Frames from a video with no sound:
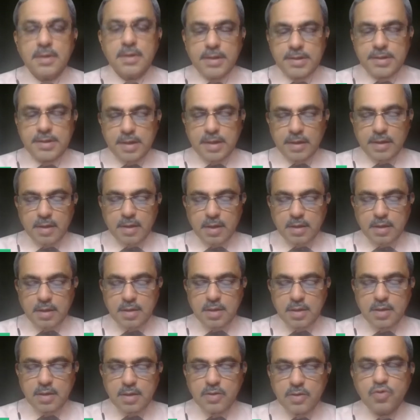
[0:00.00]
These are
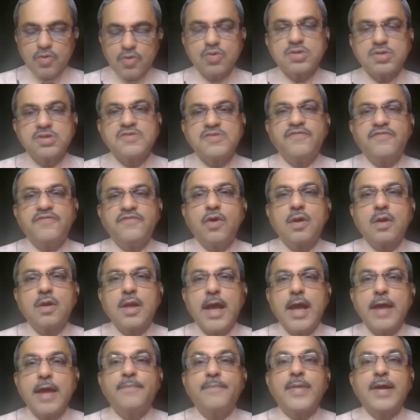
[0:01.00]
drugs used for
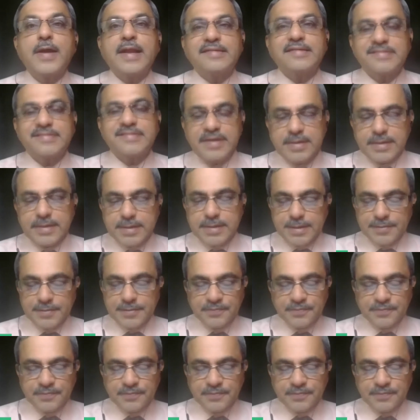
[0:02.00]
hyperacidity.